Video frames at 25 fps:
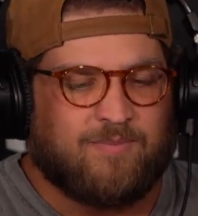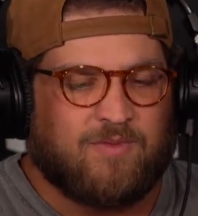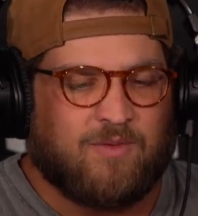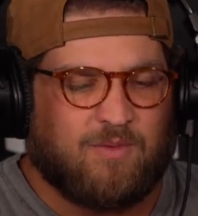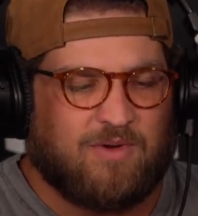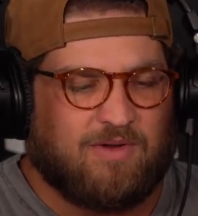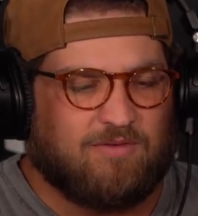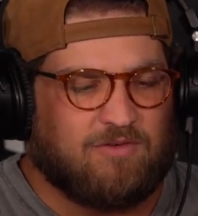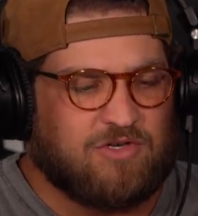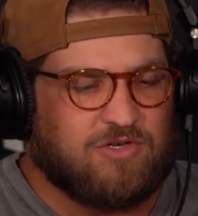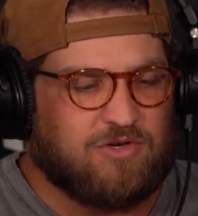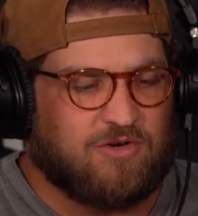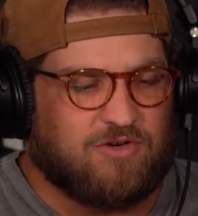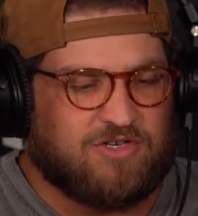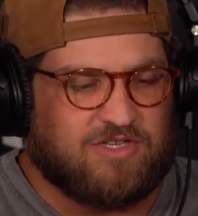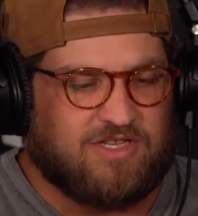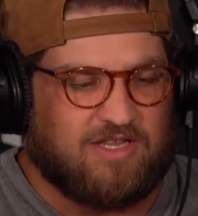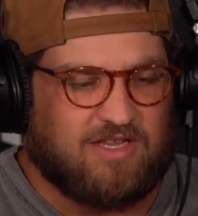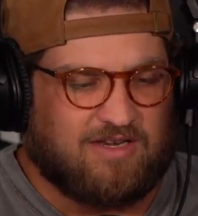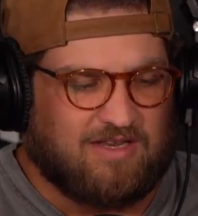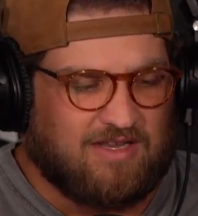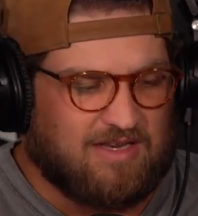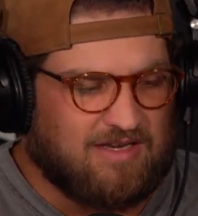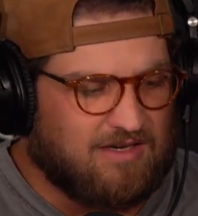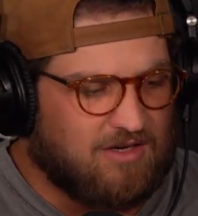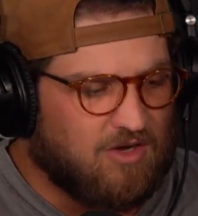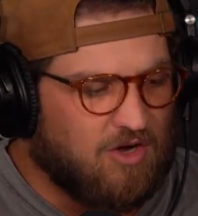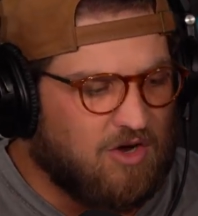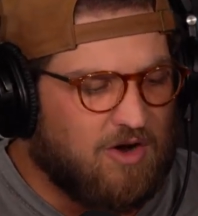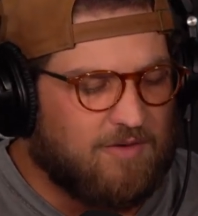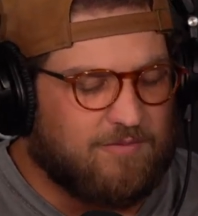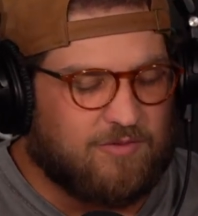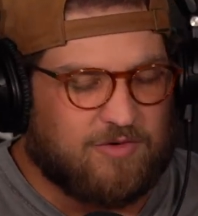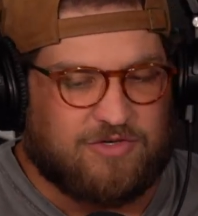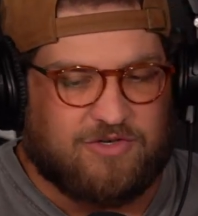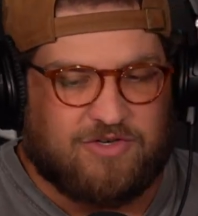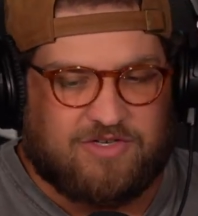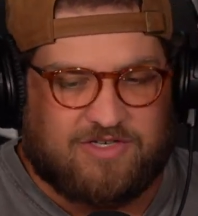We have a church that,
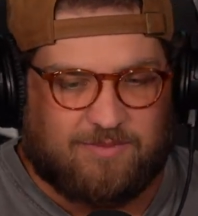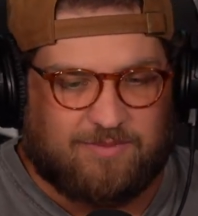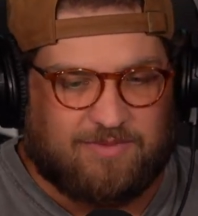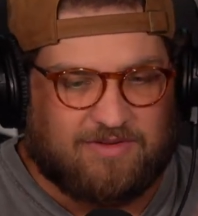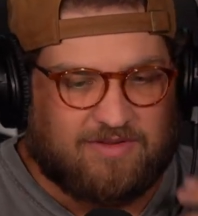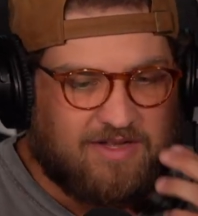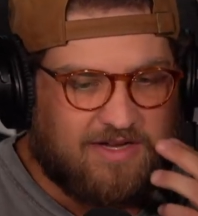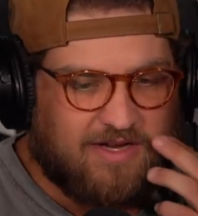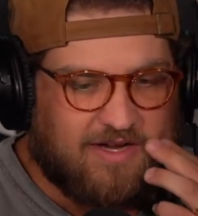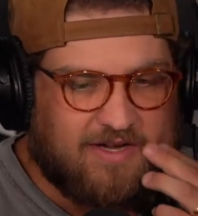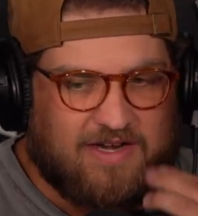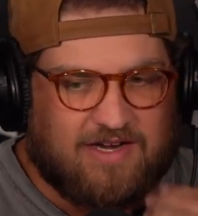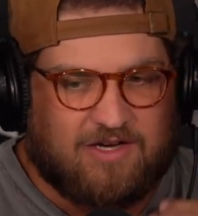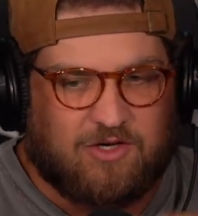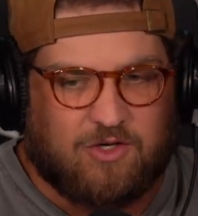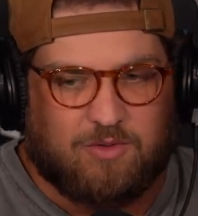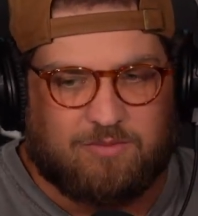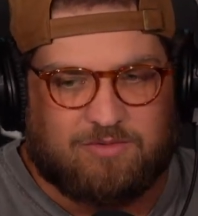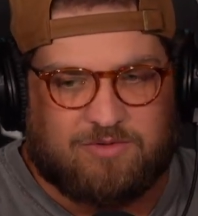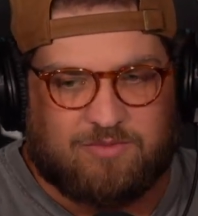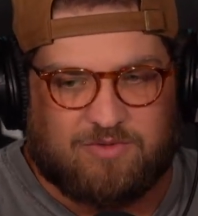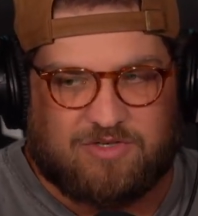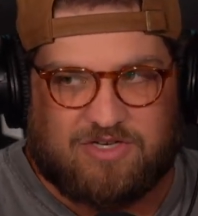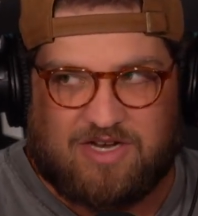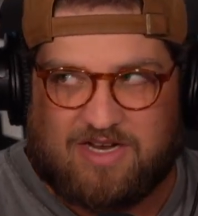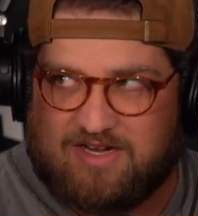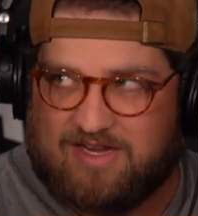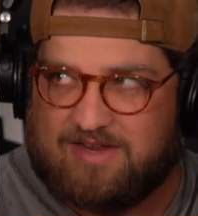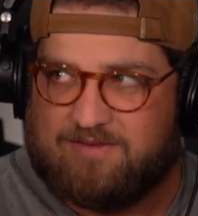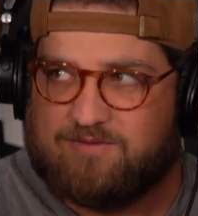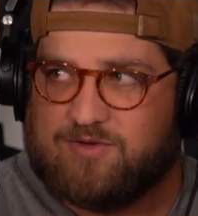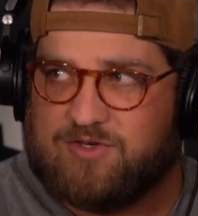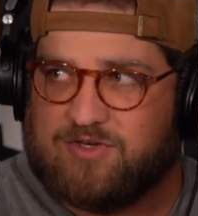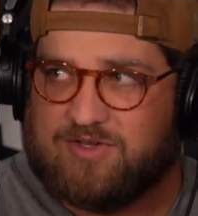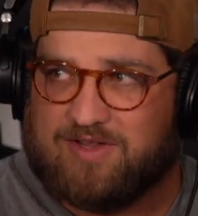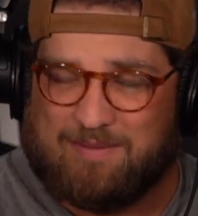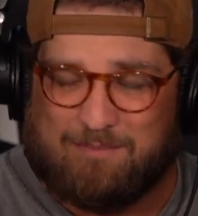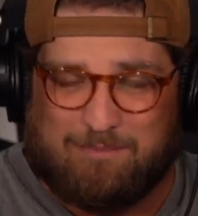offers you something like Connect Groups, which
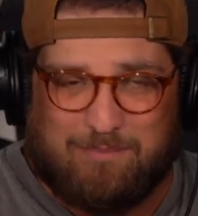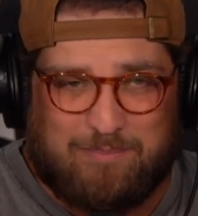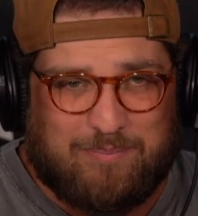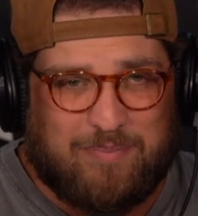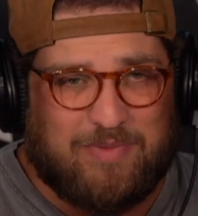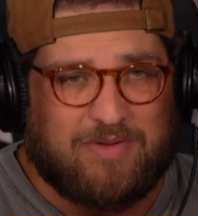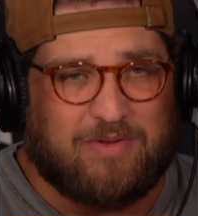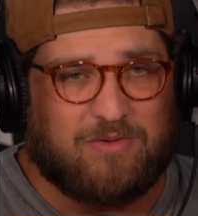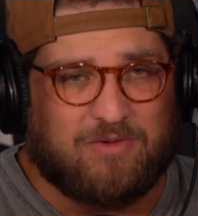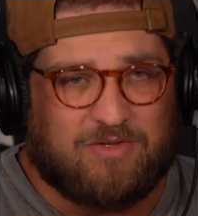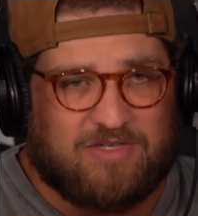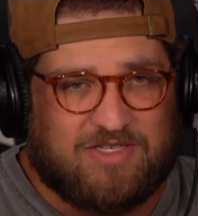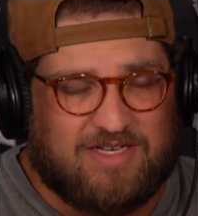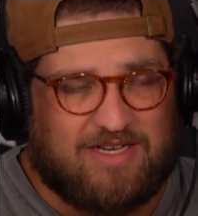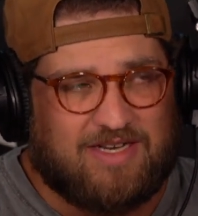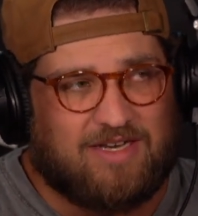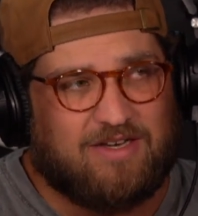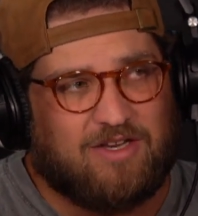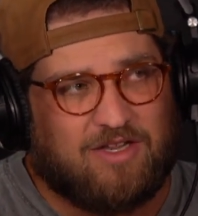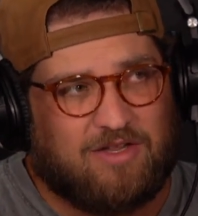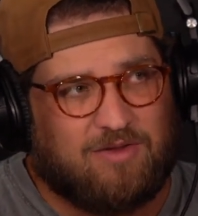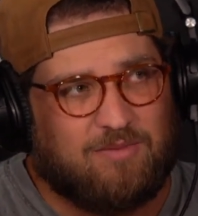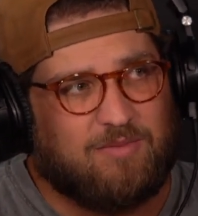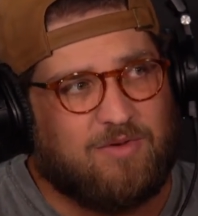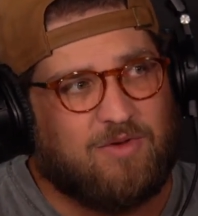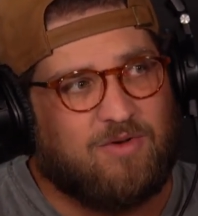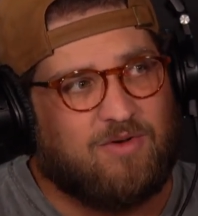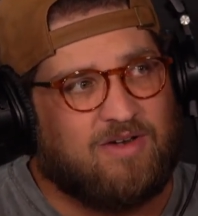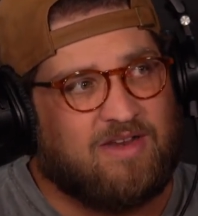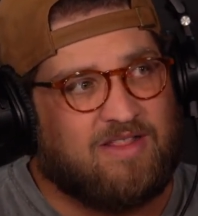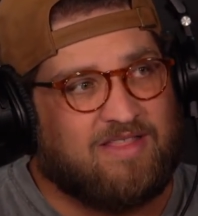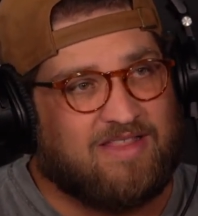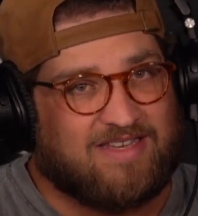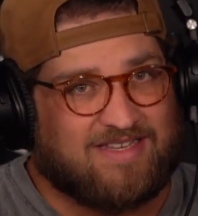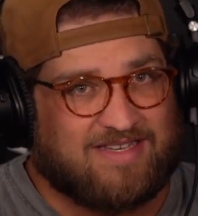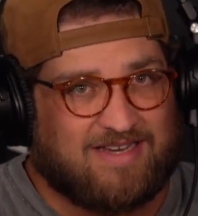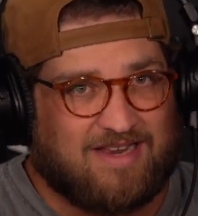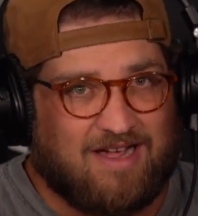gives you like built-in community
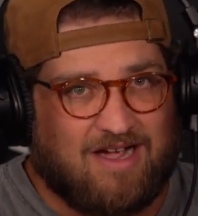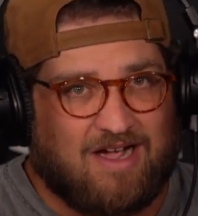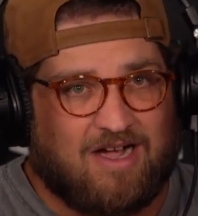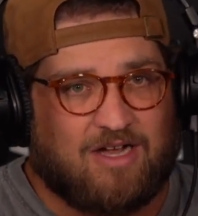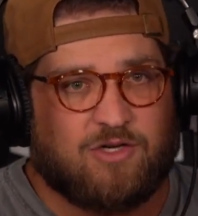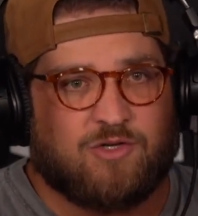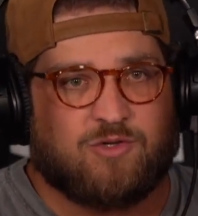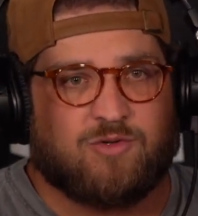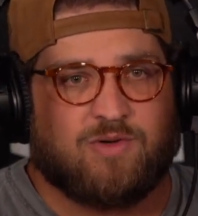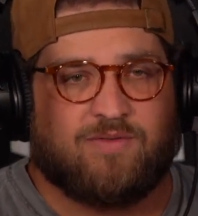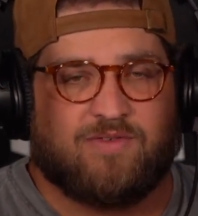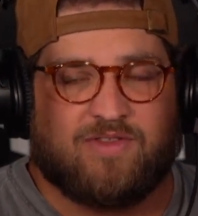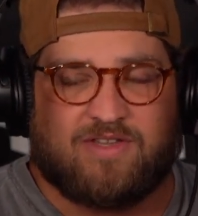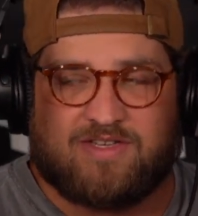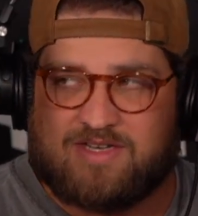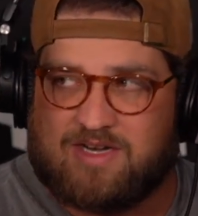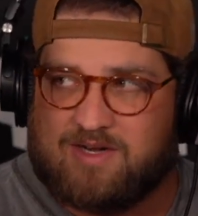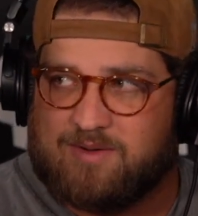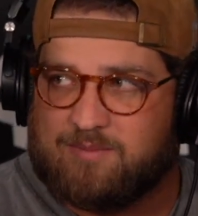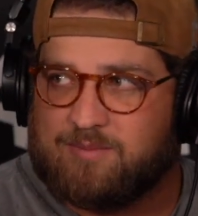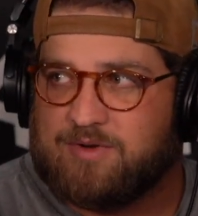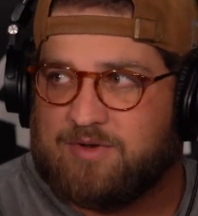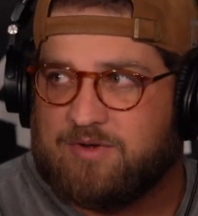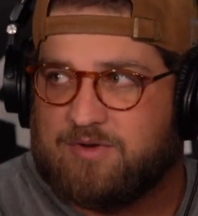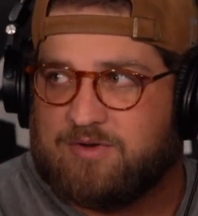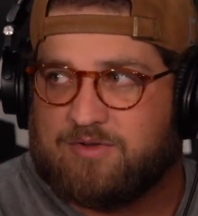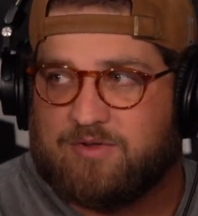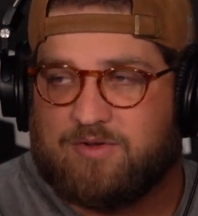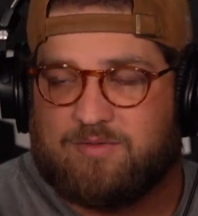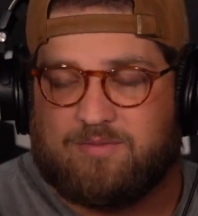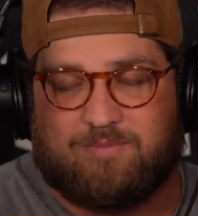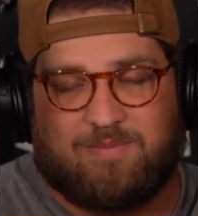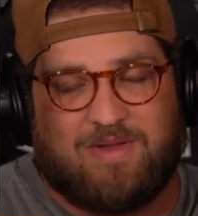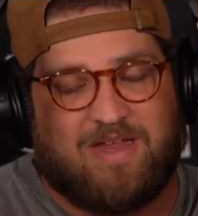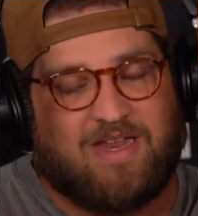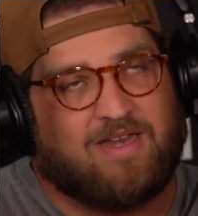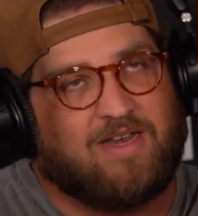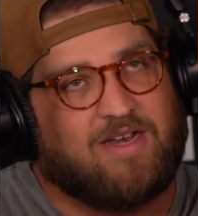that's right. God-driven, that's going to bring you close.
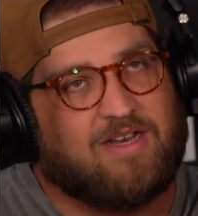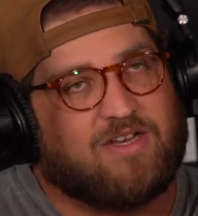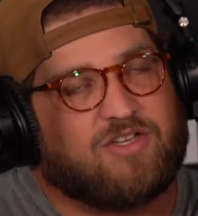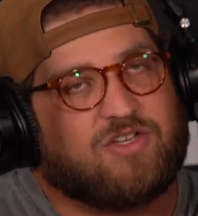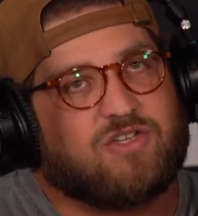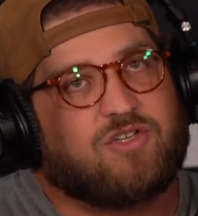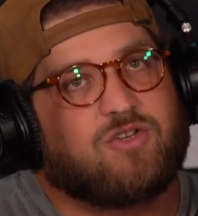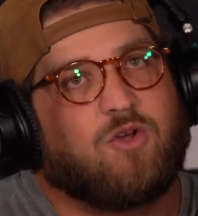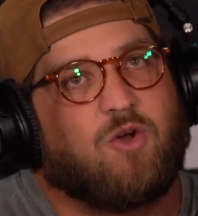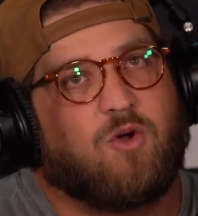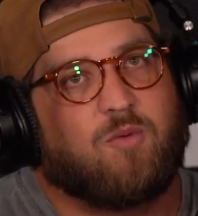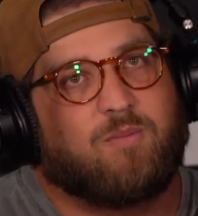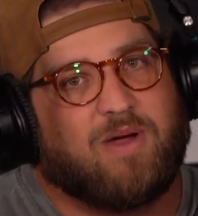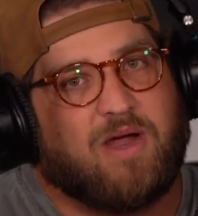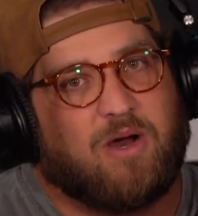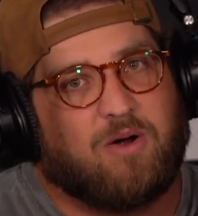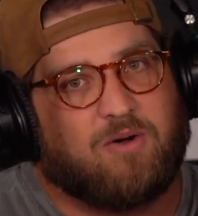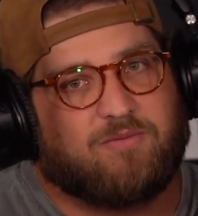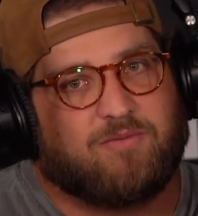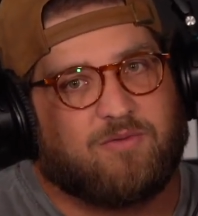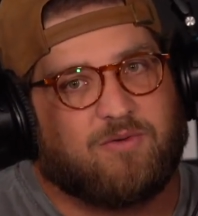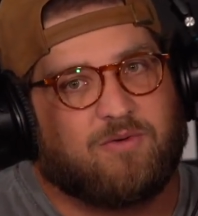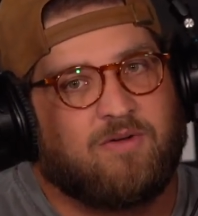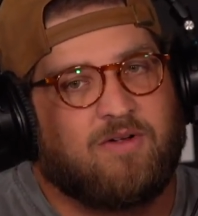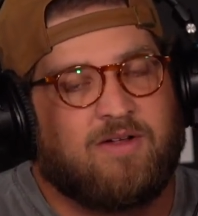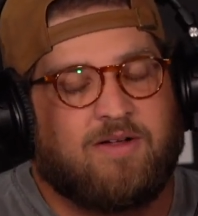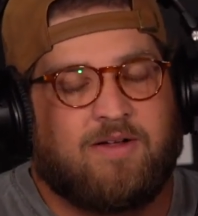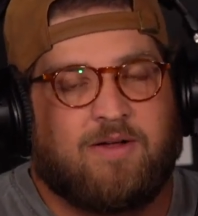Man, it is so right. powerful.